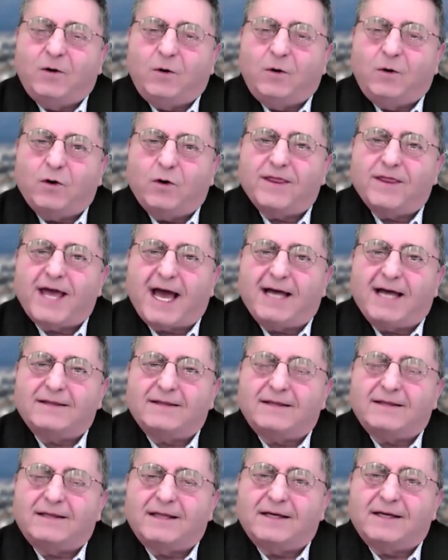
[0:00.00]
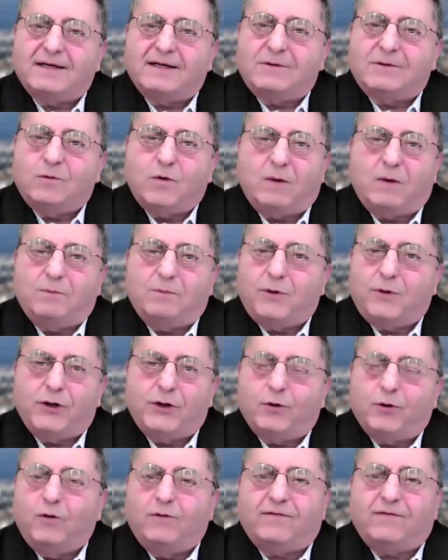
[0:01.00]
or that
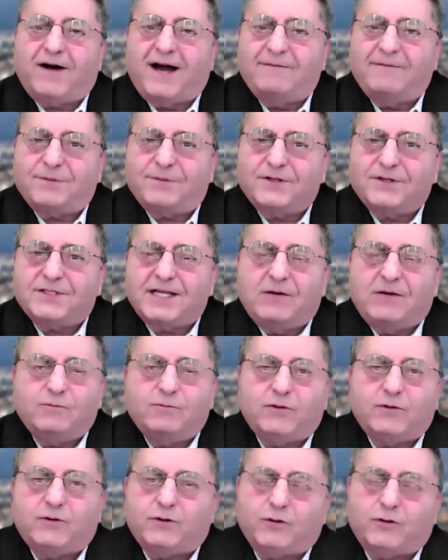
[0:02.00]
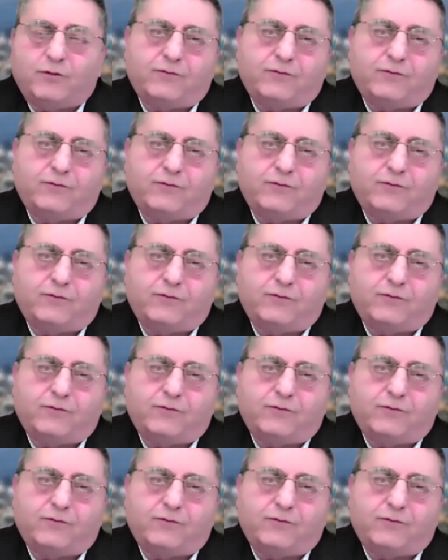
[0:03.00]
1.05% would